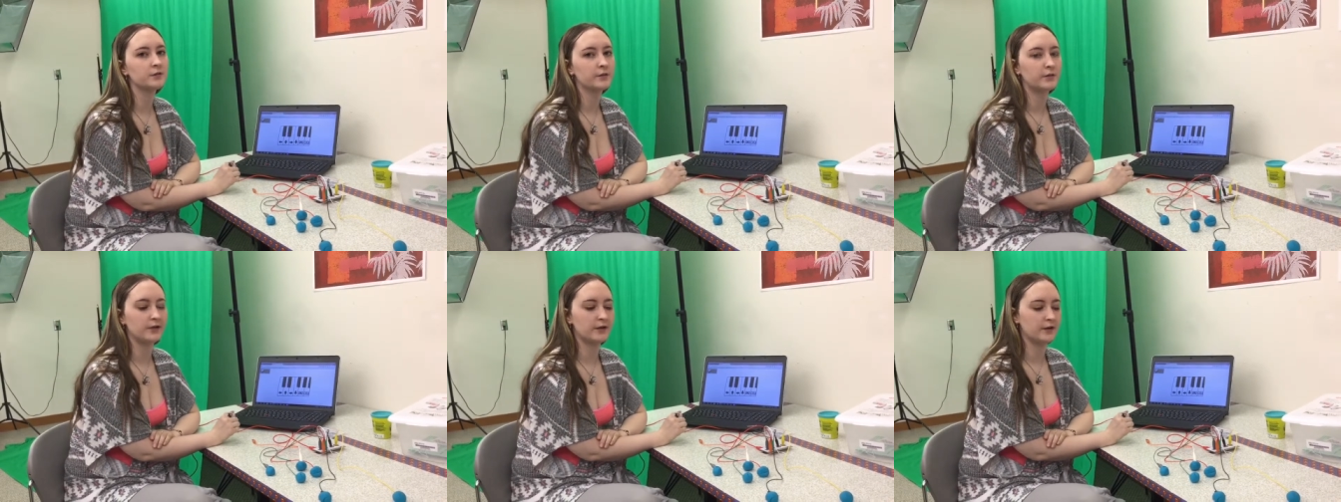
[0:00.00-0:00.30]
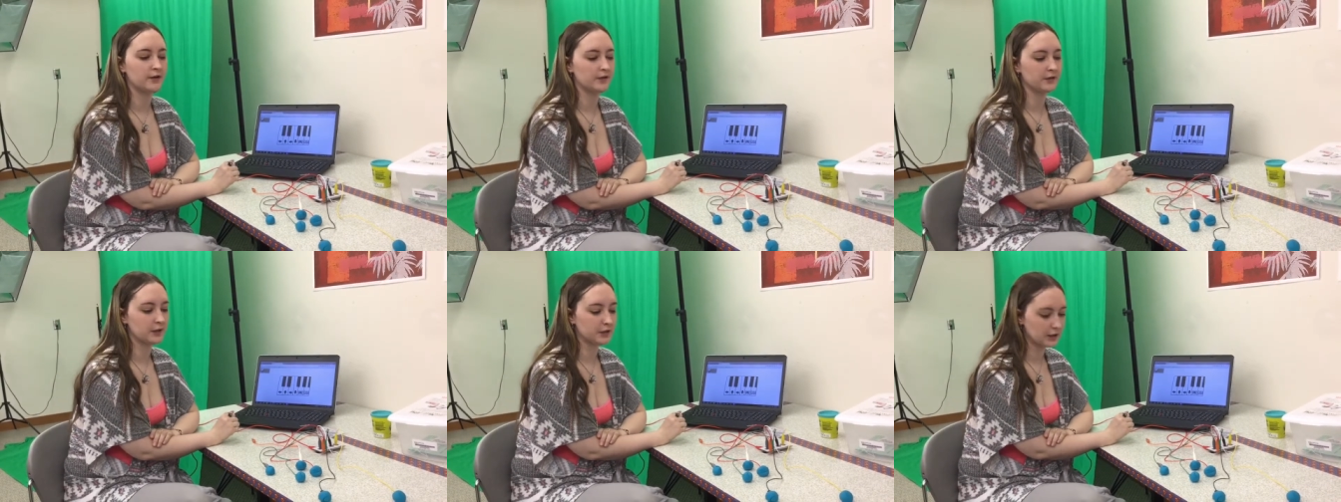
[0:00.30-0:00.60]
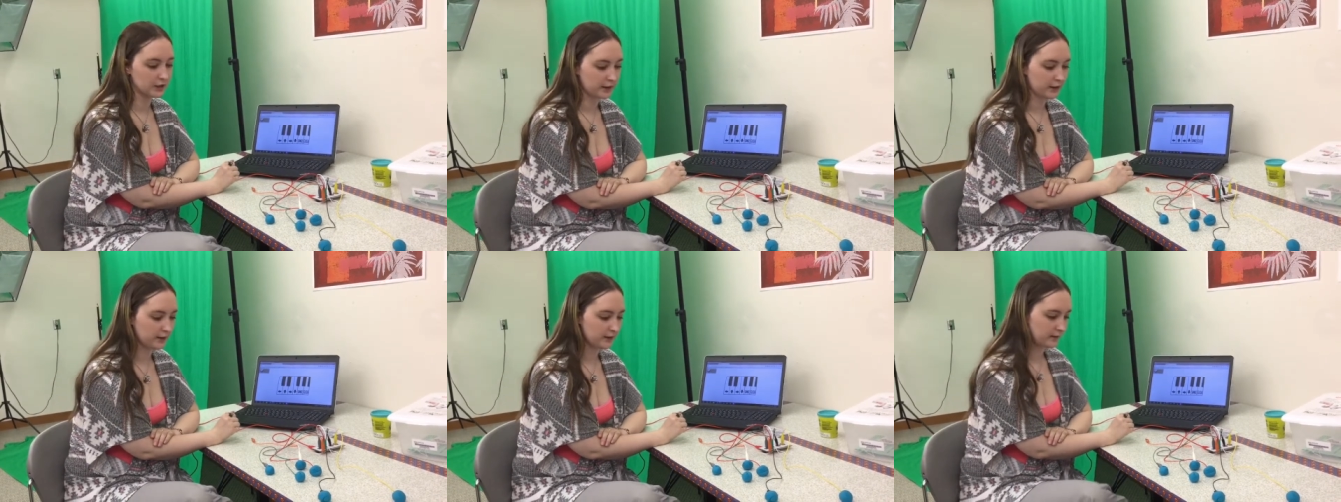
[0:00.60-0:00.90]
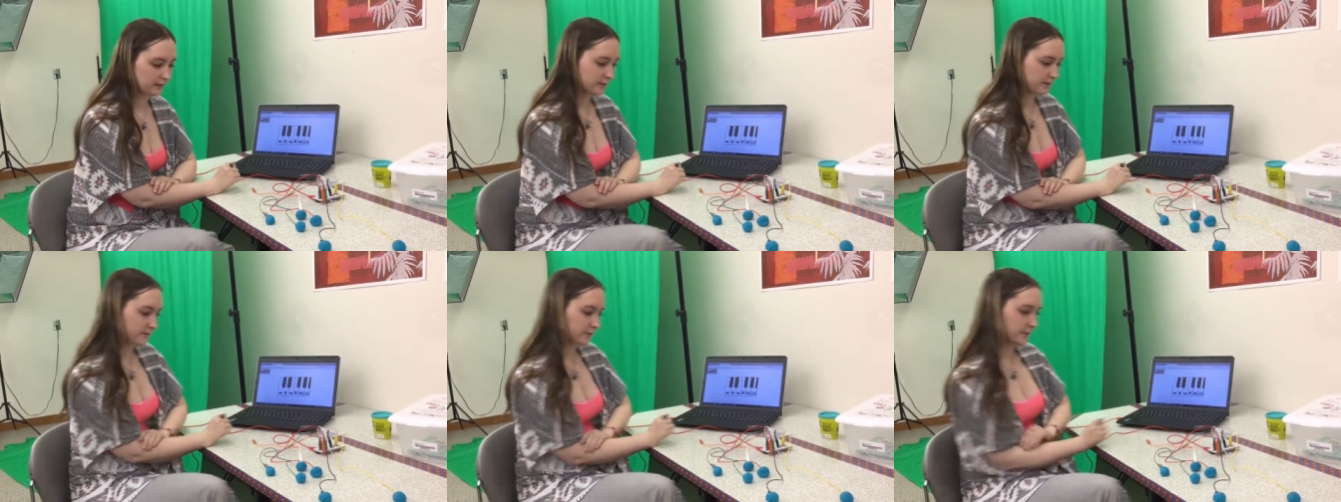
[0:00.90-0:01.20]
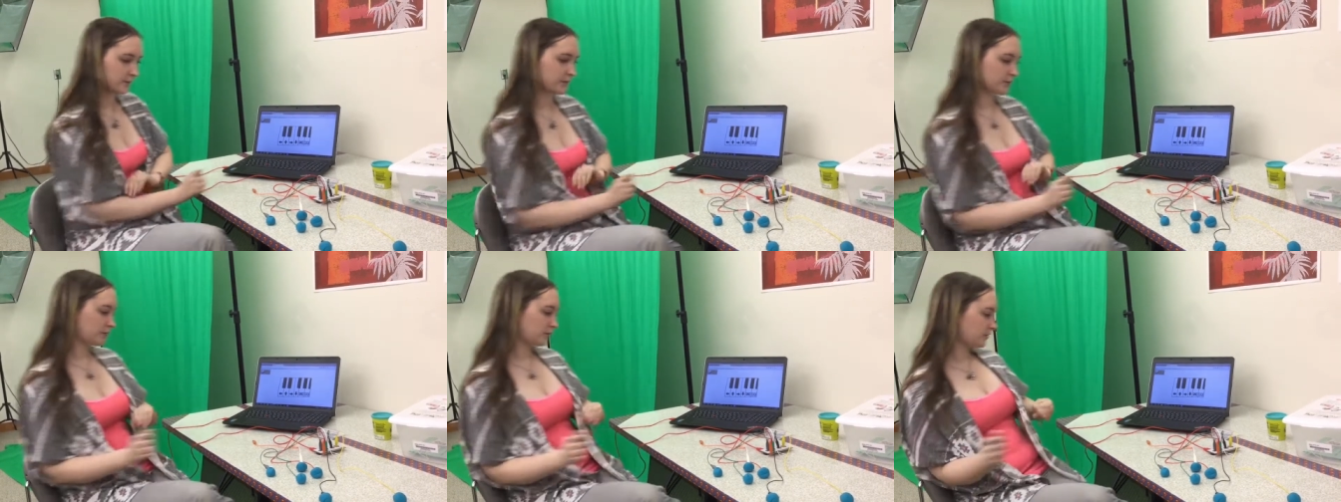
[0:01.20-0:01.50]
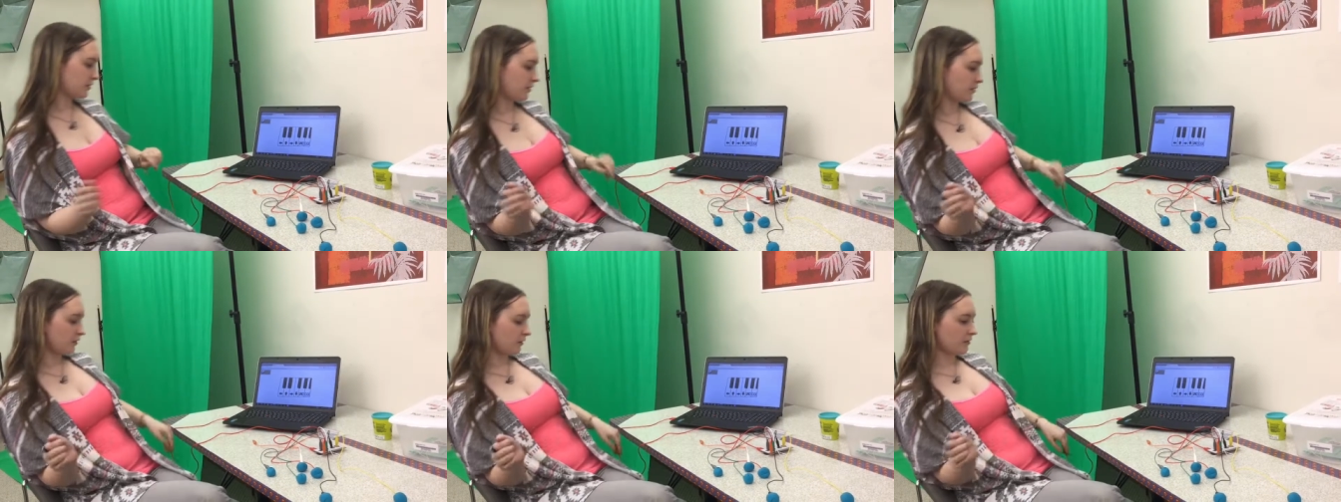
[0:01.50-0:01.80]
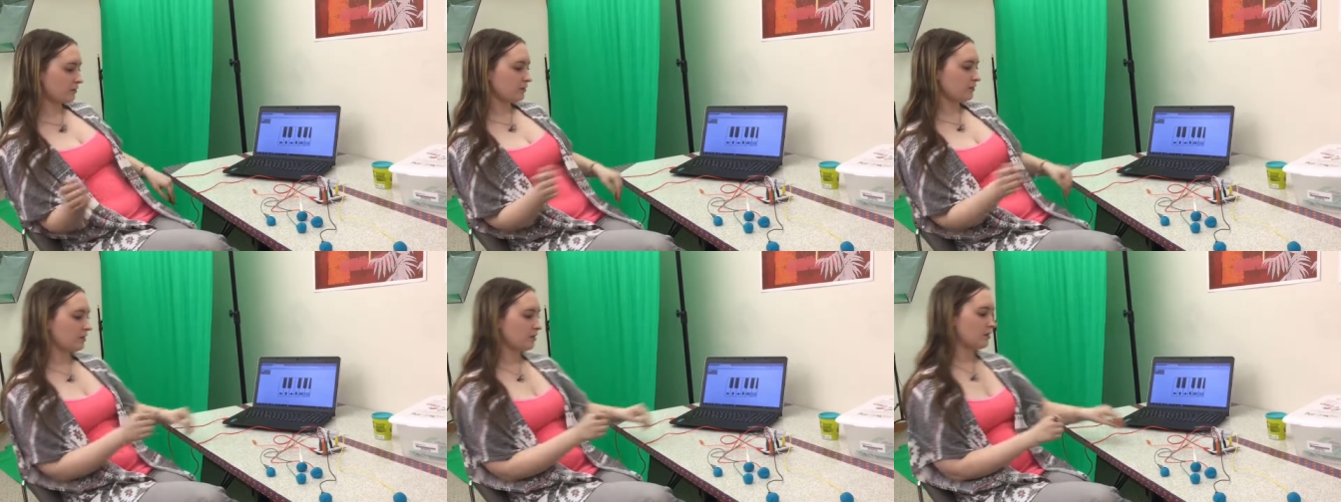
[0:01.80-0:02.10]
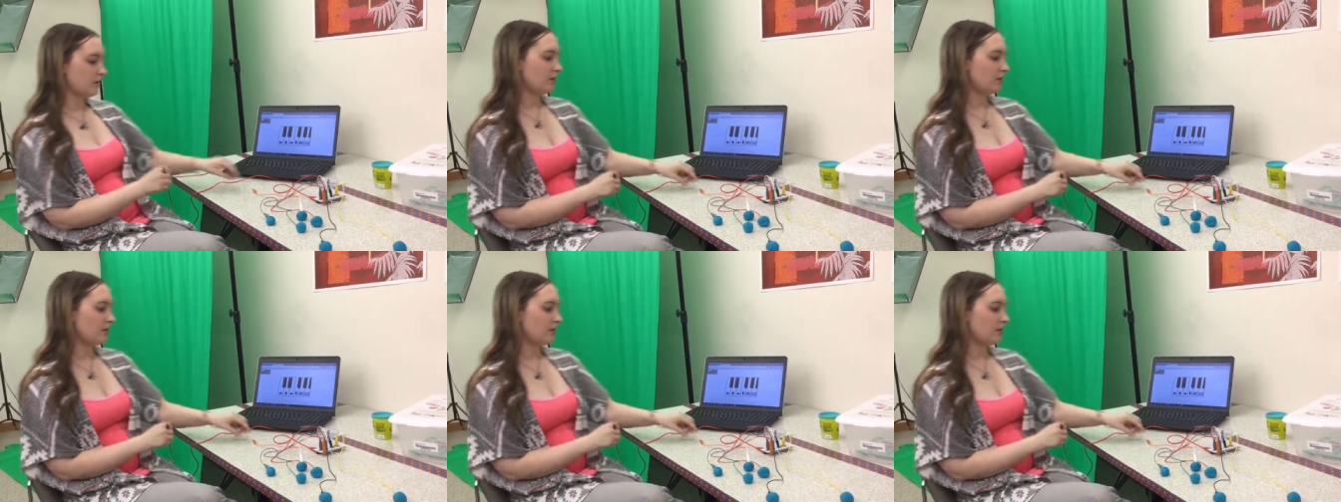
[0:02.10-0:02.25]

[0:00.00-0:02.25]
play on the click. So